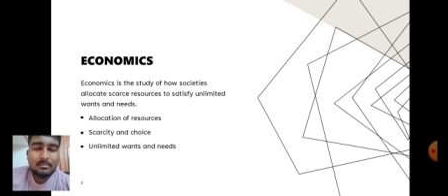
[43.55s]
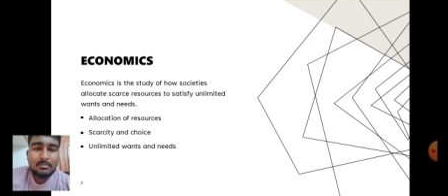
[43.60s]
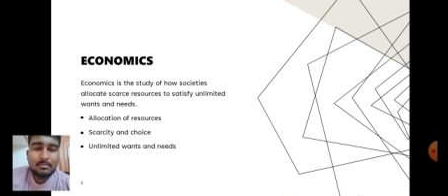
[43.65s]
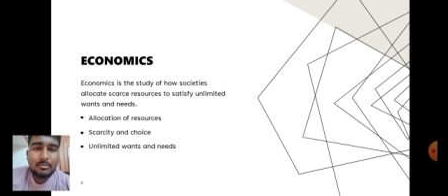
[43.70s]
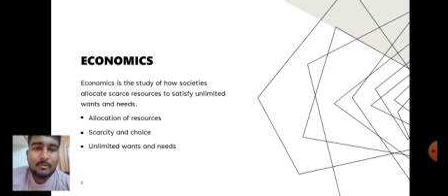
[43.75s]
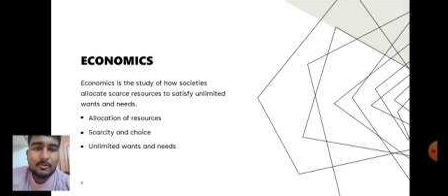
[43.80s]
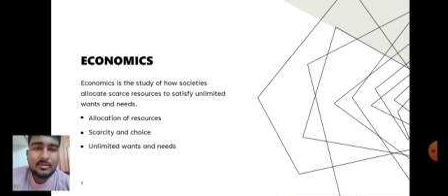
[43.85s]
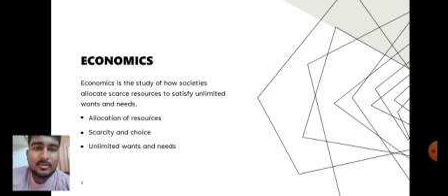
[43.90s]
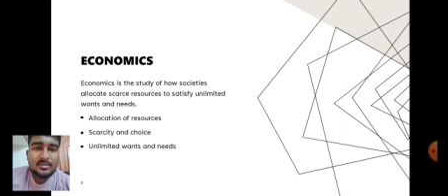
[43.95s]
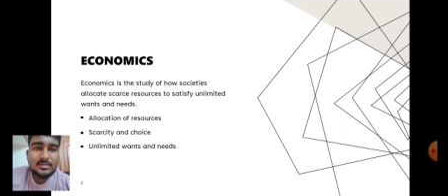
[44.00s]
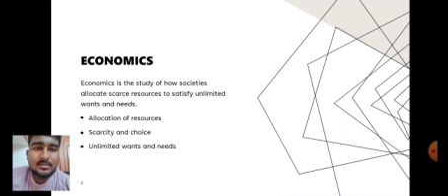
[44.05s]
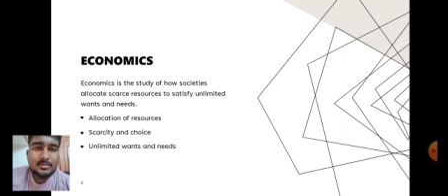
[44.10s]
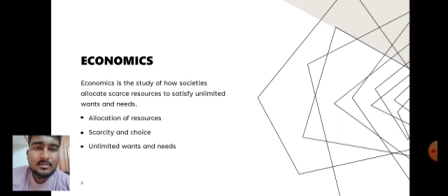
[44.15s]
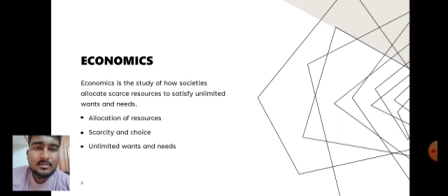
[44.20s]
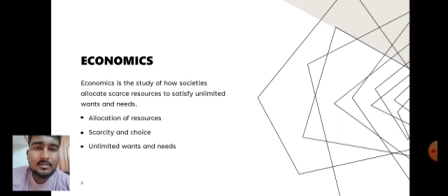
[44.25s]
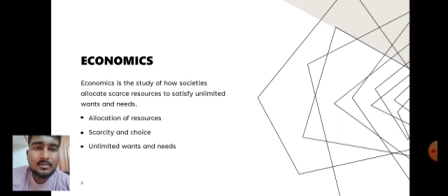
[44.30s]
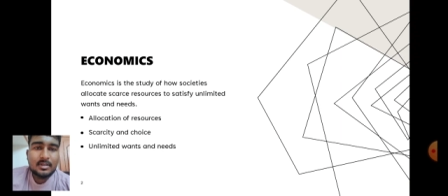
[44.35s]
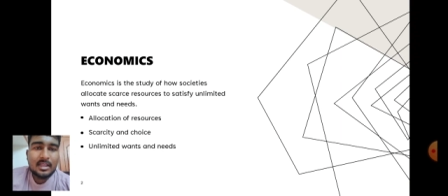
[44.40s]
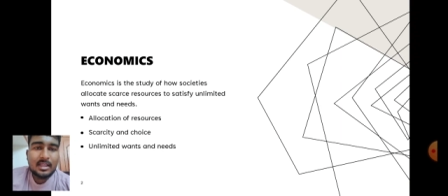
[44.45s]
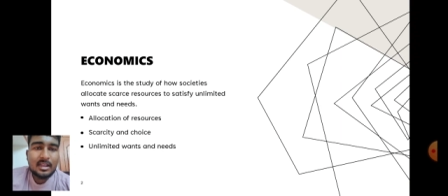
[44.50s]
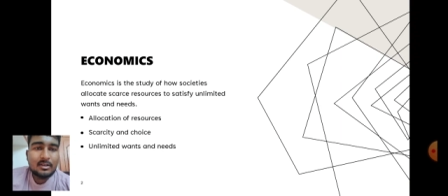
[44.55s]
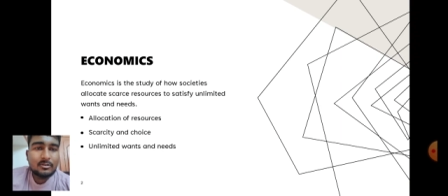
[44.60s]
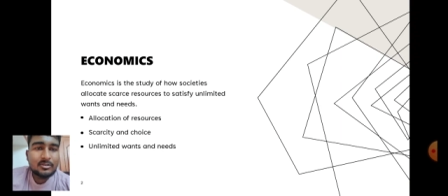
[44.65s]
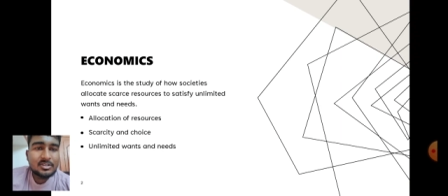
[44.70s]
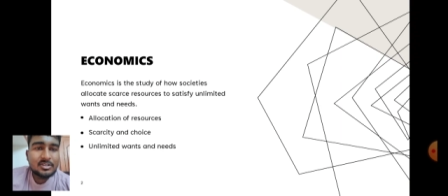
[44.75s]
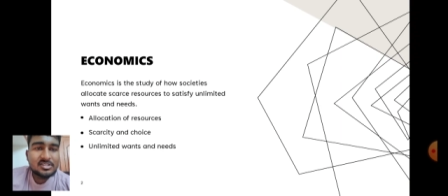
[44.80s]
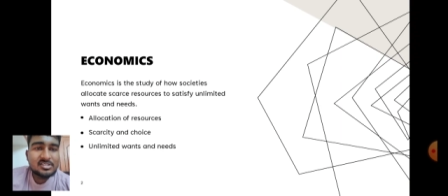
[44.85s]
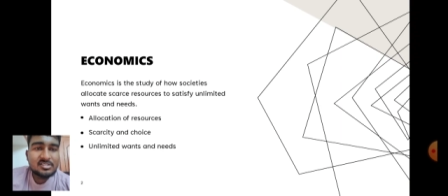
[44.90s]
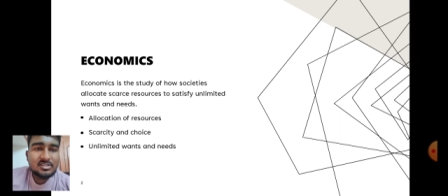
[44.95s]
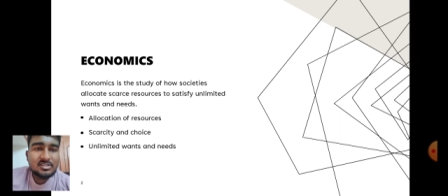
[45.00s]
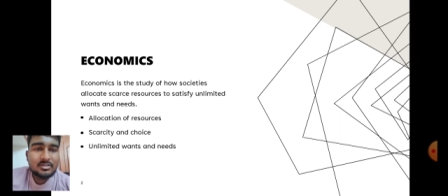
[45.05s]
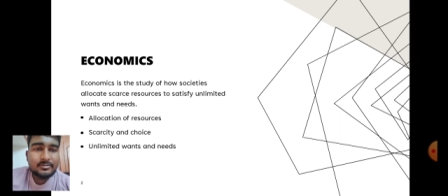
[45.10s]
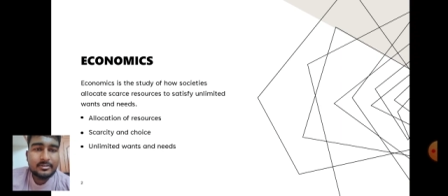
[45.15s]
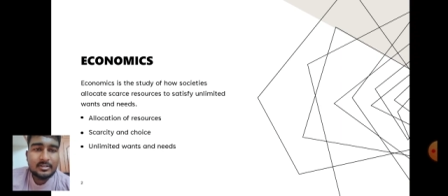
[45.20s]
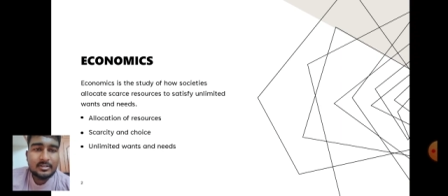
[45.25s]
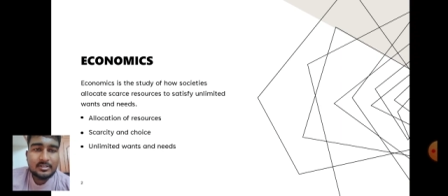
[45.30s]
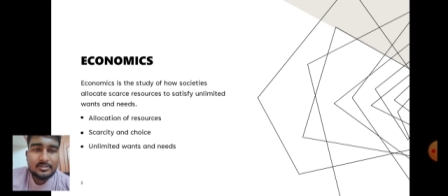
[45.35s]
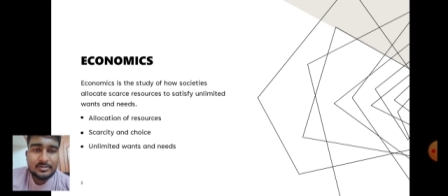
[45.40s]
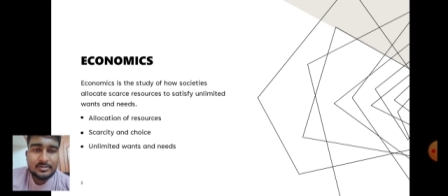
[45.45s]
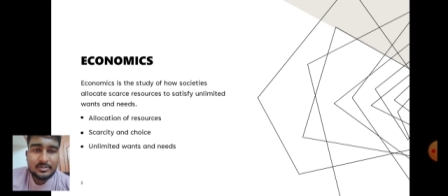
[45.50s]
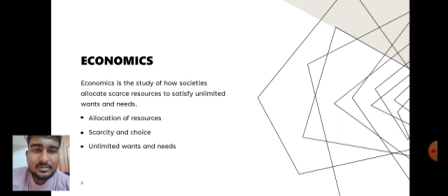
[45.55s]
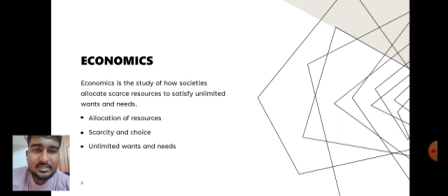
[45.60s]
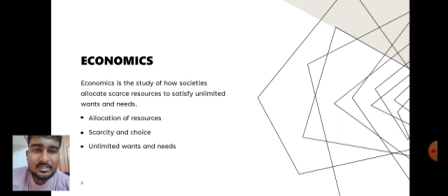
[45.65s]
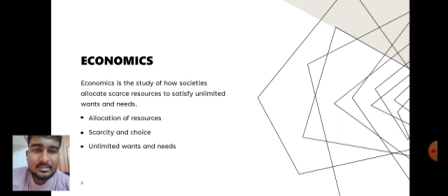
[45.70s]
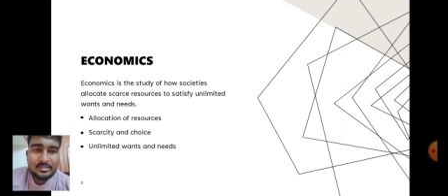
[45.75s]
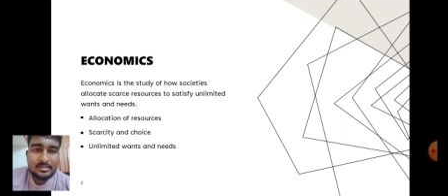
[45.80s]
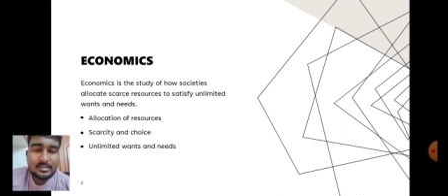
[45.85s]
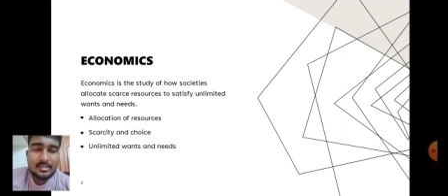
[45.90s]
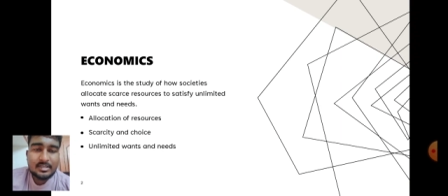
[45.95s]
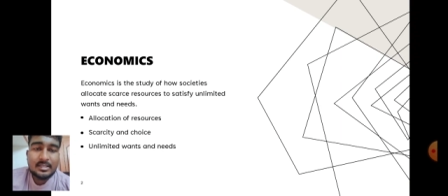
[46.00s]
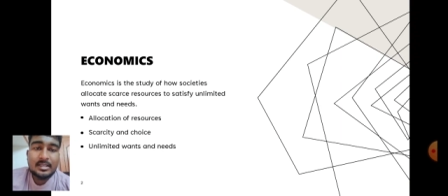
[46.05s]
points are allocation of resources,